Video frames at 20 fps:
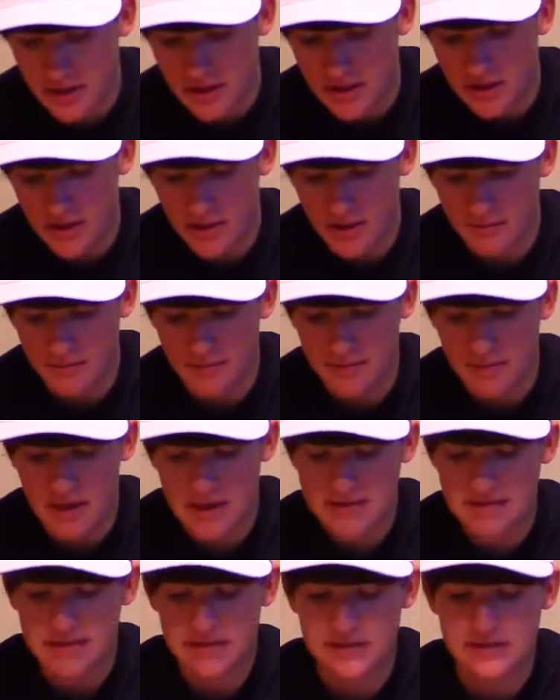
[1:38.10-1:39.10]

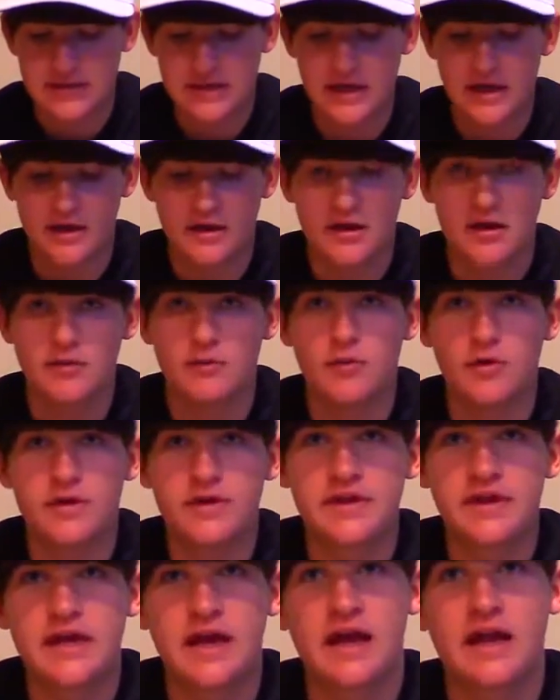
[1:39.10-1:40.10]
as you can tell. And
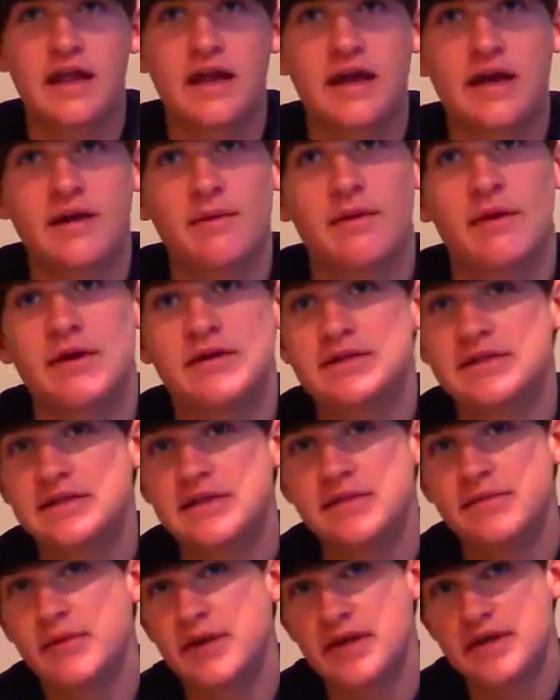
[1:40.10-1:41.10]
one thing I like about
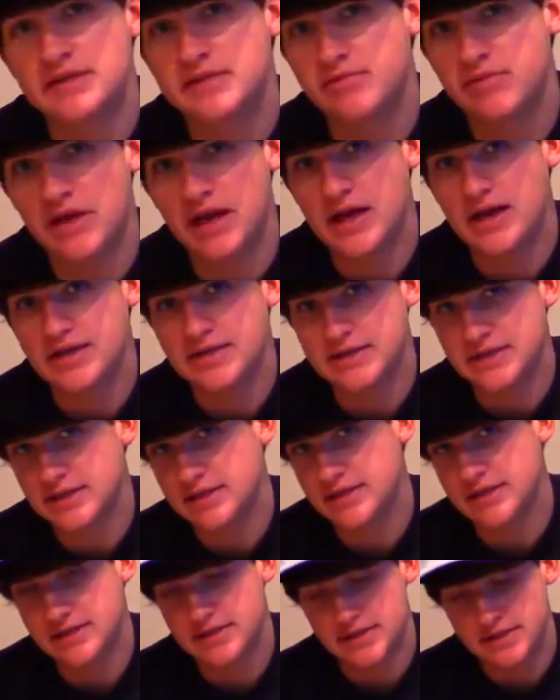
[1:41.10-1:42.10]
Z-Man's
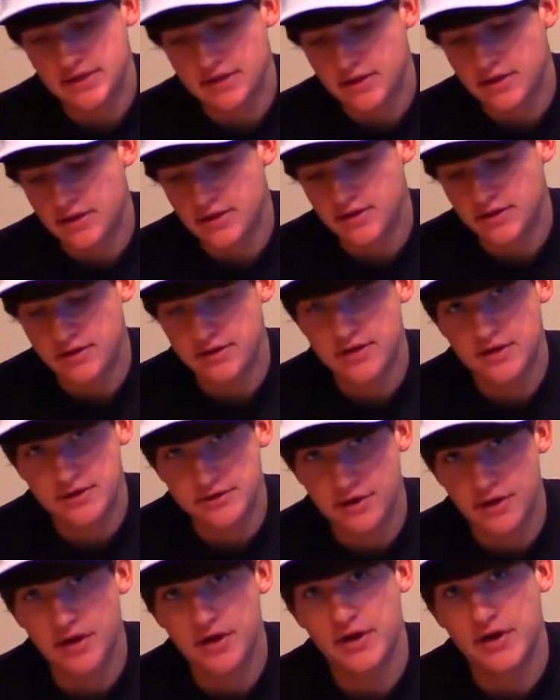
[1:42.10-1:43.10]
plastics, this
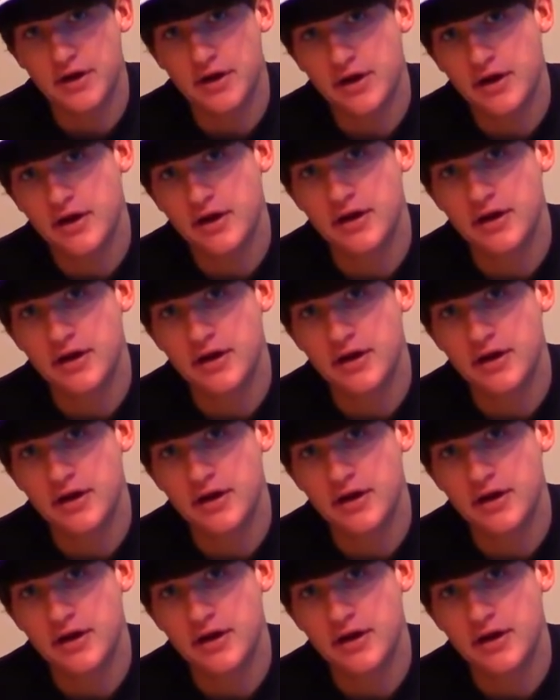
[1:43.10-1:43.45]
right here.